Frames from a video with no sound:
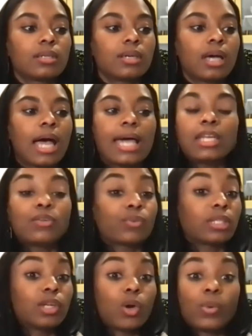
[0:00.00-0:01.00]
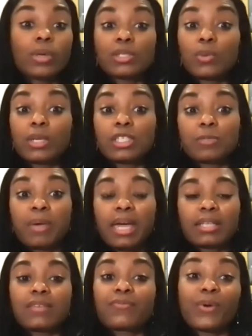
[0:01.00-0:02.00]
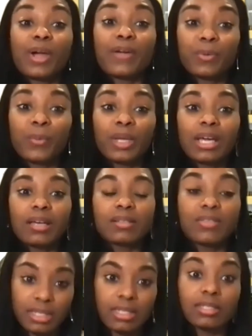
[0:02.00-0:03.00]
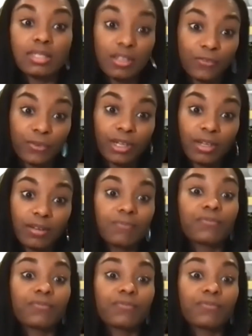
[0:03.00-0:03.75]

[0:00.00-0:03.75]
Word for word: I didn't really know what to expect. For everyone else, this is different.